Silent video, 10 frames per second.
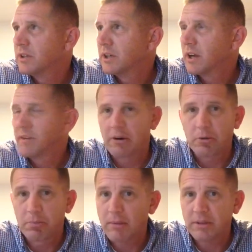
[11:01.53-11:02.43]
uh, that I'll
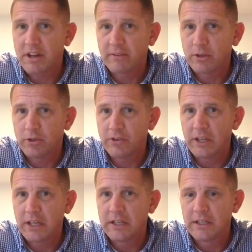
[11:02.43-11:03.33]
probably never use
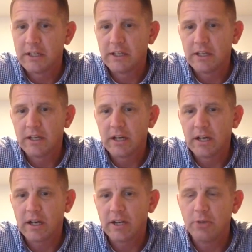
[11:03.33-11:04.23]
again,
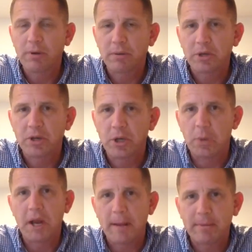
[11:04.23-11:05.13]
uh, and you probably already know
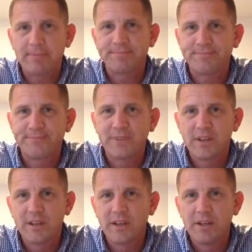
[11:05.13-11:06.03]
what happened.
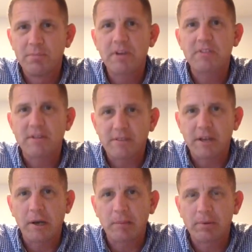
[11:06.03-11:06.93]
Pick that
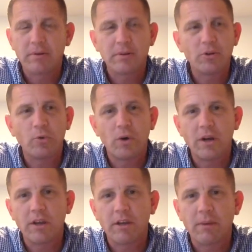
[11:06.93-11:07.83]
thing up, go
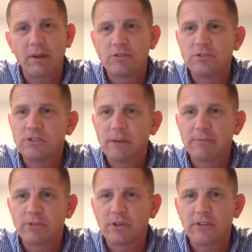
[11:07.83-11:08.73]
walking about two steps
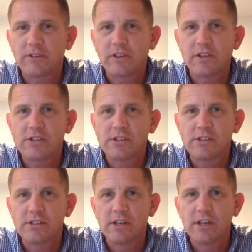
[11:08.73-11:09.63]
across the kitchen,
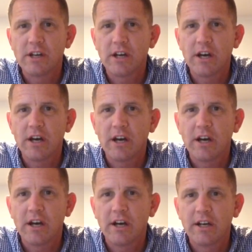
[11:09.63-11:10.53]

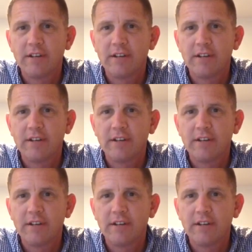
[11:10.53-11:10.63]
uh,